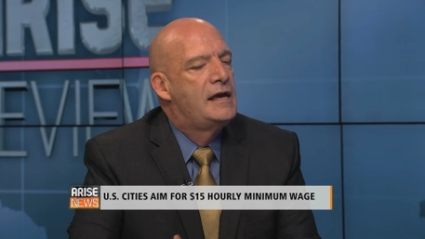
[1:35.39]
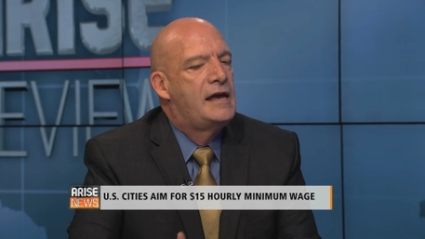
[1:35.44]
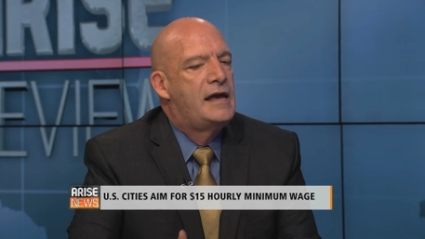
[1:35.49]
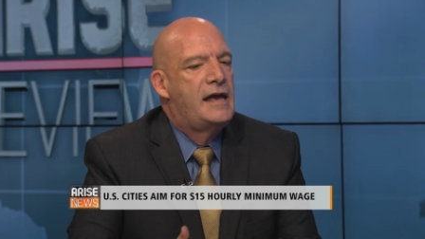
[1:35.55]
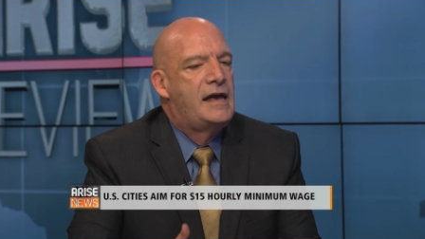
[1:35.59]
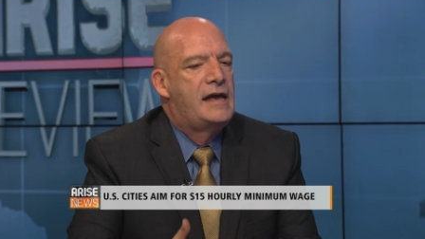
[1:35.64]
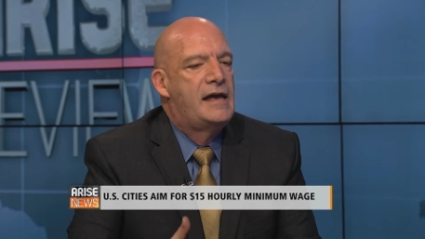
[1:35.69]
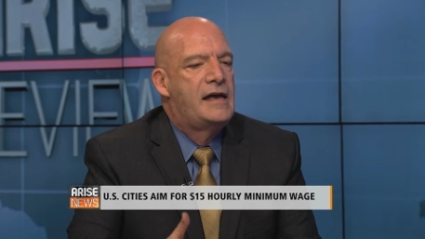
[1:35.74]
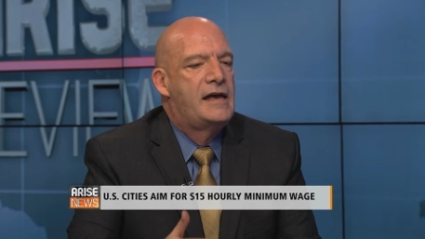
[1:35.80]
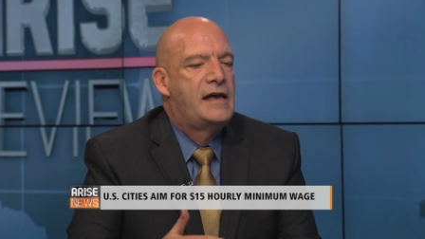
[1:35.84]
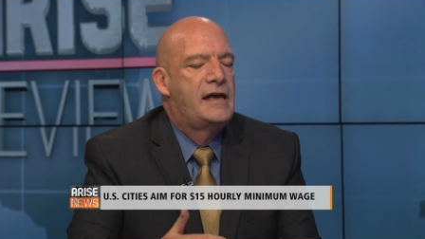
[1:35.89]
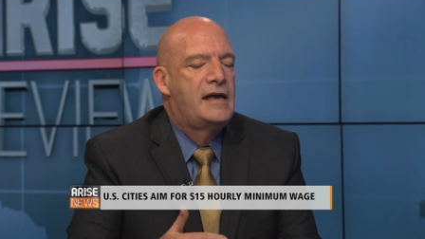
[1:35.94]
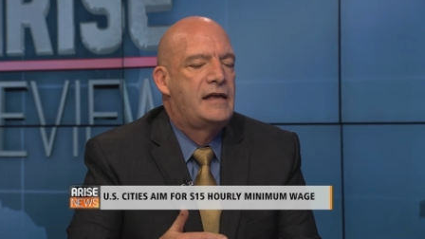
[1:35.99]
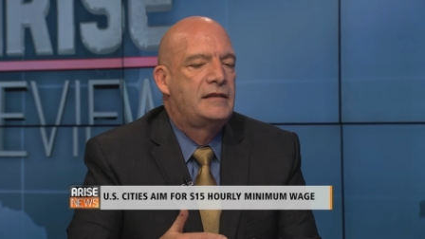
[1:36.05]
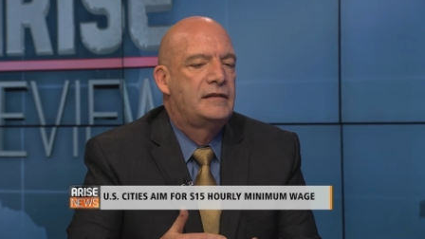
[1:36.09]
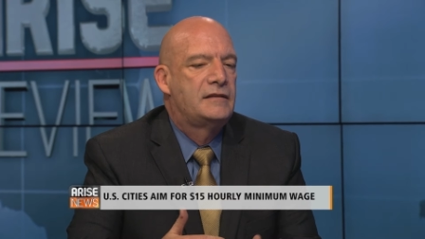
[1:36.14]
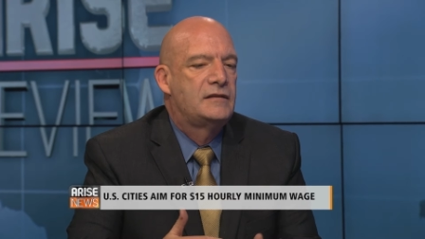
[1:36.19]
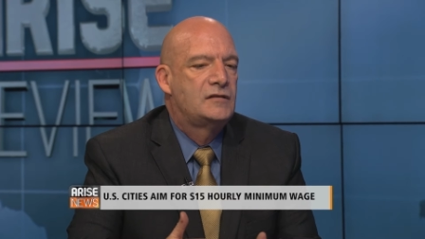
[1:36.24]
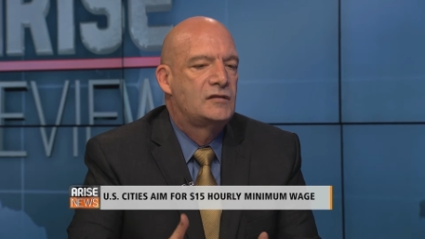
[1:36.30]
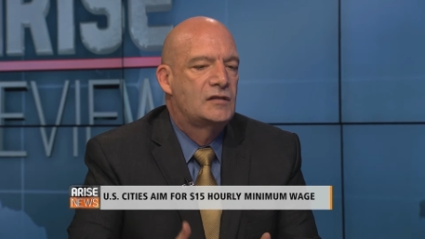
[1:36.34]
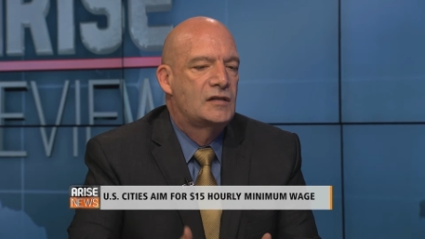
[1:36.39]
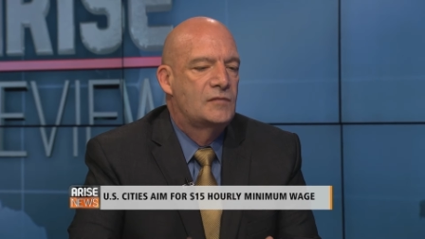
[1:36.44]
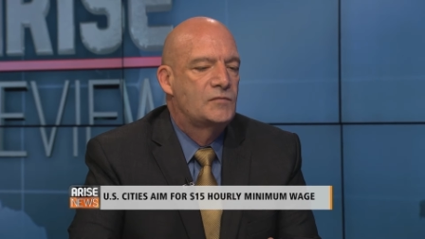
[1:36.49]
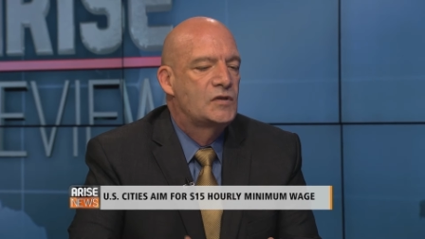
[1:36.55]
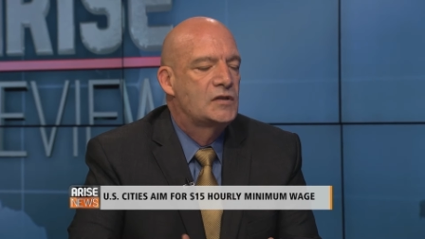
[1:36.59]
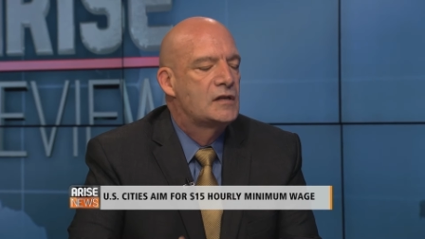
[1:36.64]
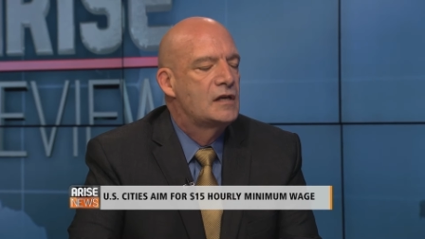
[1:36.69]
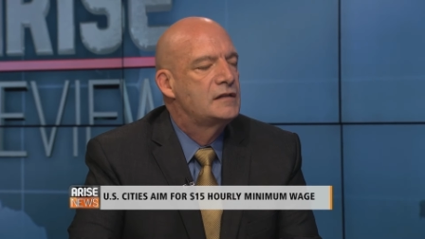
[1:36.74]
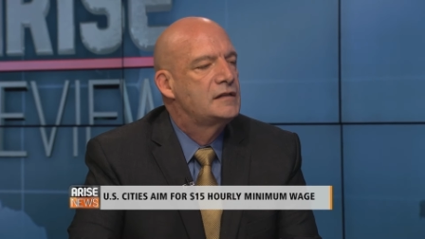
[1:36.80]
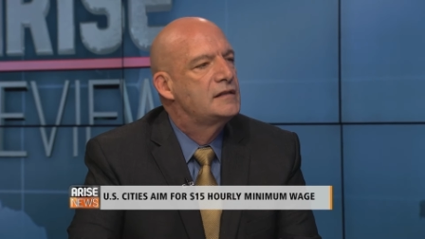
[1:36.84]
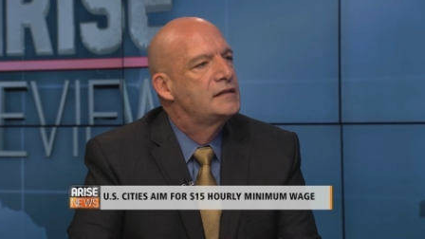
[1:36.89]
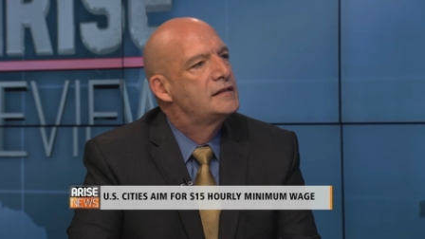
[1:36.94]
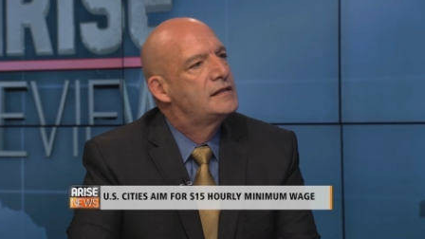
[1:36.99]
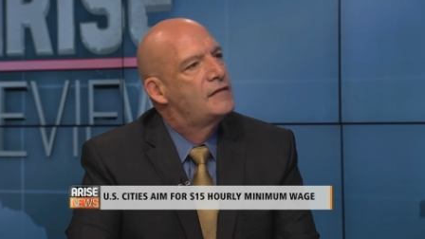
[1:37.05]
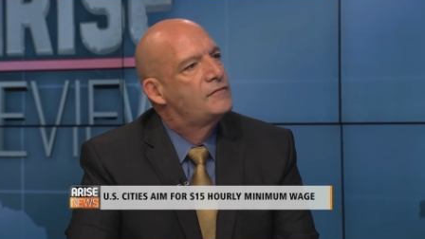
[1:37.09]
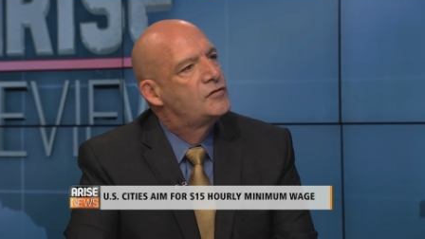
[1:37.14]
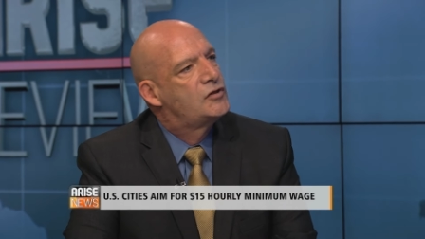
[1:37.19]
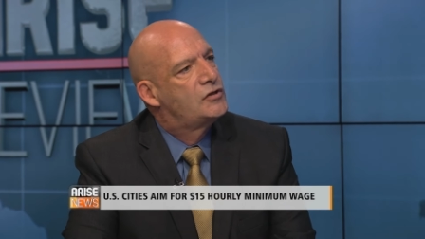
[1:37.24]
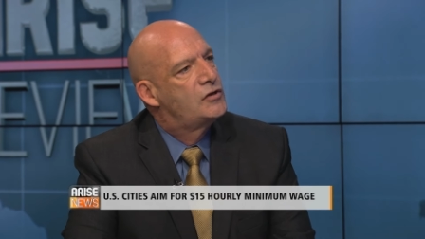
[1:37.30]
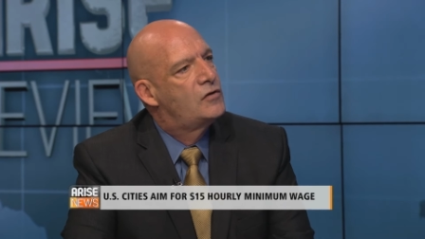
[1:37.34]
And some studies
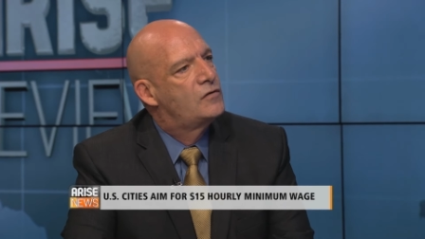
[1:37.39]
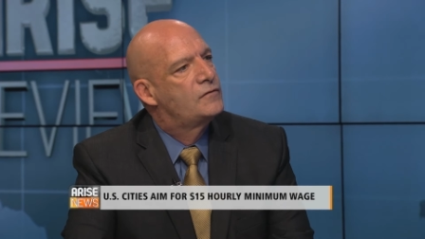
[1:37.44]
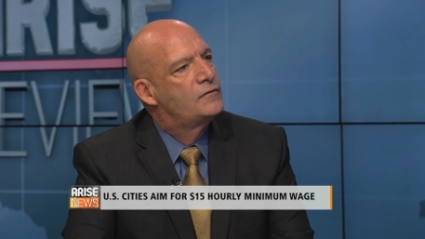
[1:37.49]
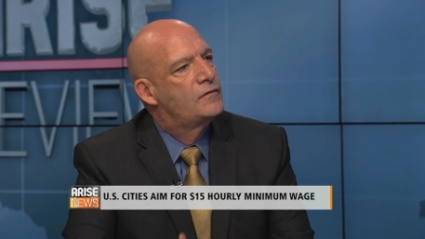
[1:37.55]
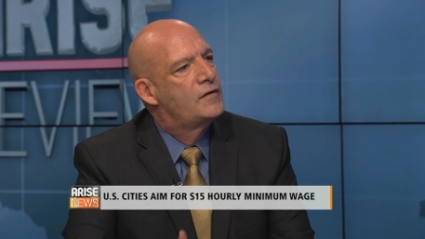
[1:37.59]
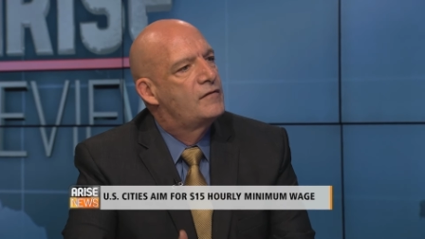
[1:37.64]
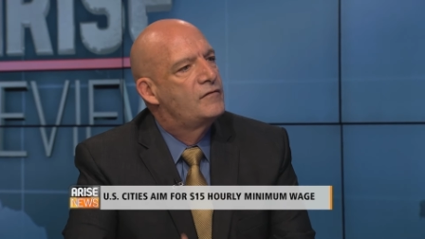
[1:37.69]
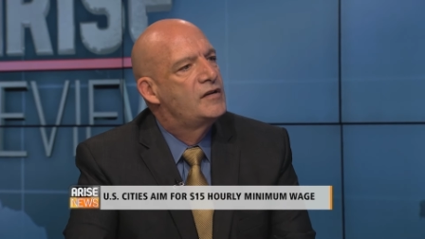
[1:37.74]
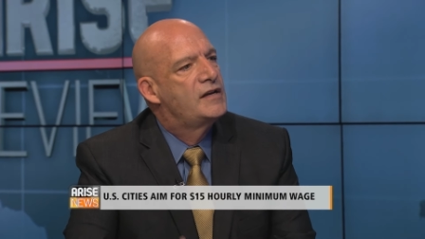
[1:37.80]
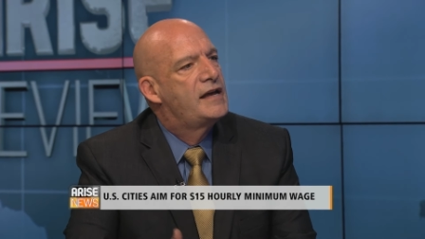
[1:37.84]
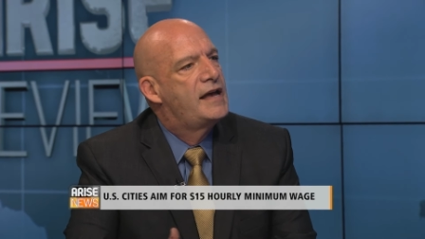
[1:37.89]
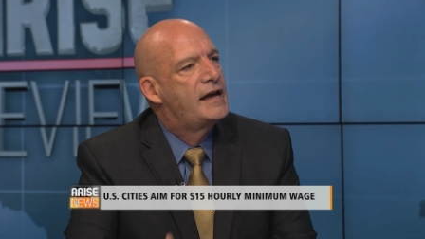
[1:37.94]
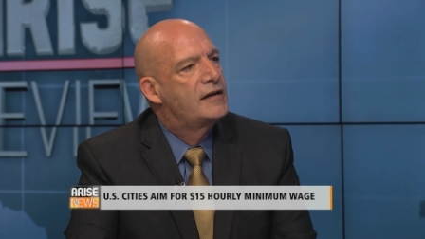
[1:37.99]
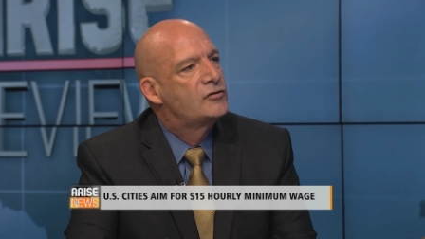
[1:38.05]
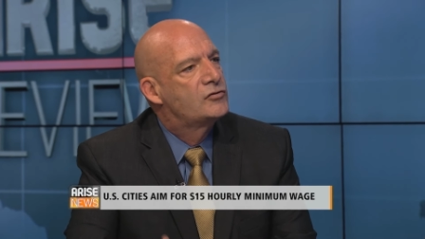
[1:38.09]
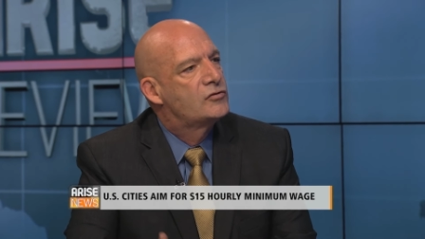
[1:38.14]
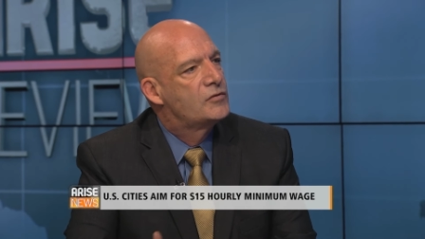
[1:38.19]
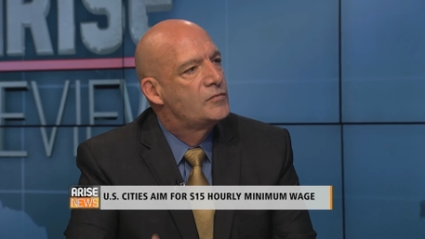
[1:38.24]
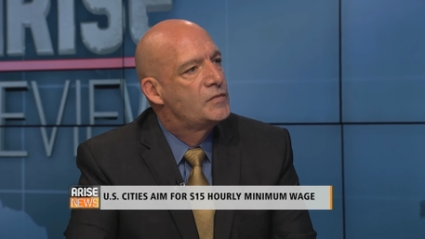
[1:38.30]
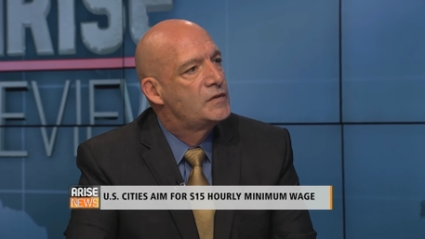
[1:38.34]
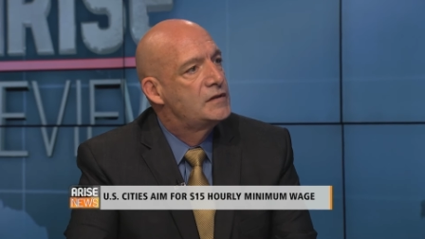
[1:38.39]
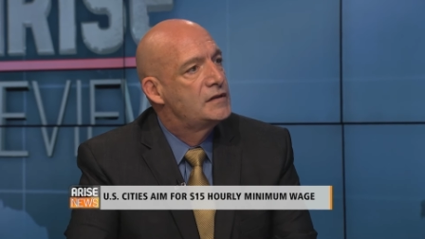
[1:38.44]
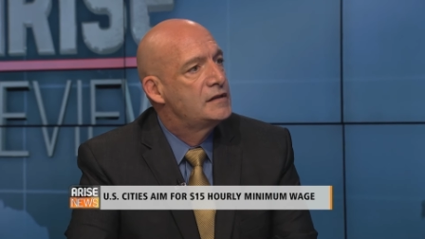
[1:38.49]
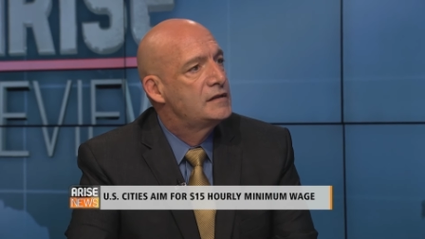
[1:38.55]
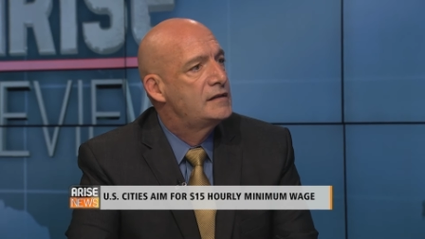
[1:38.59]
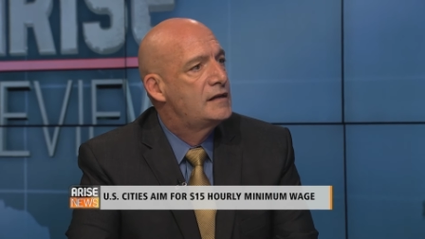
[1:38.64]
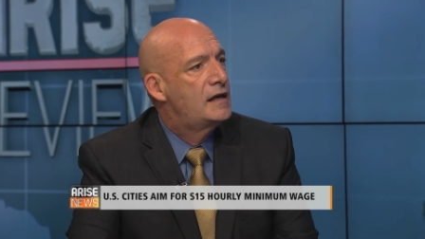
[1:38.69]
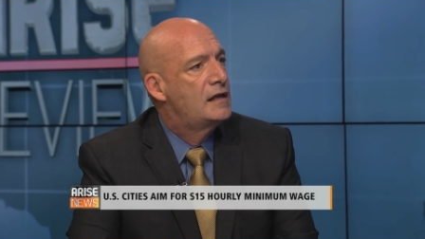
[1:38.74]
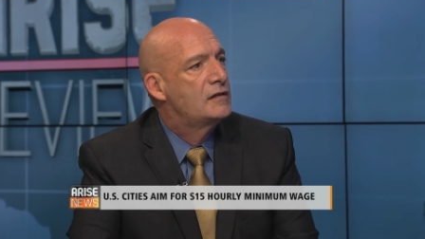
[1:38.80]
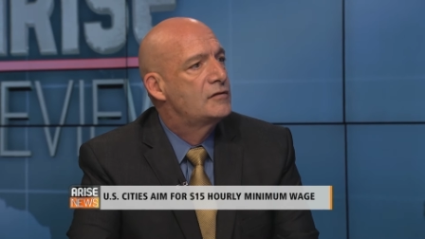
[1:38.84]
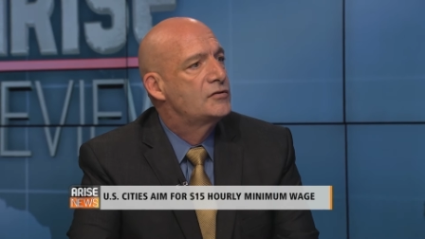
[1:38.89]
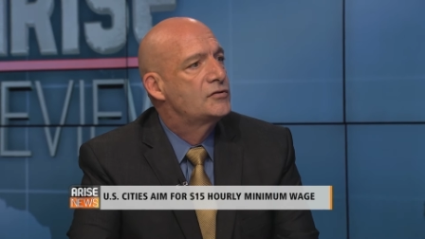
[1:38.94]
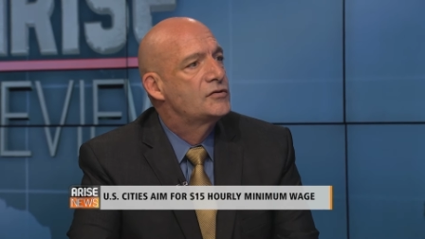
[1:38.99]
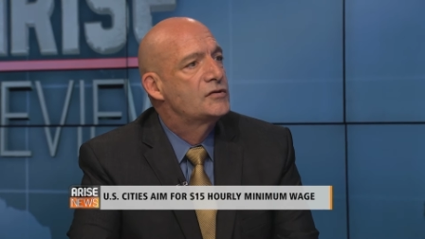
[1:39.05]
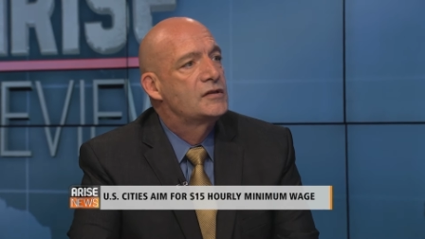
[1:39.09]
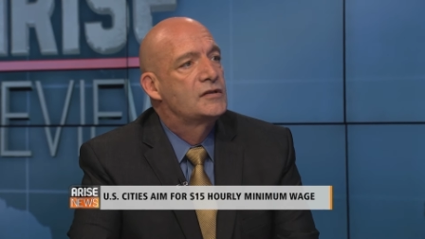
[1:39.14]
have shown for every extra billion dollars,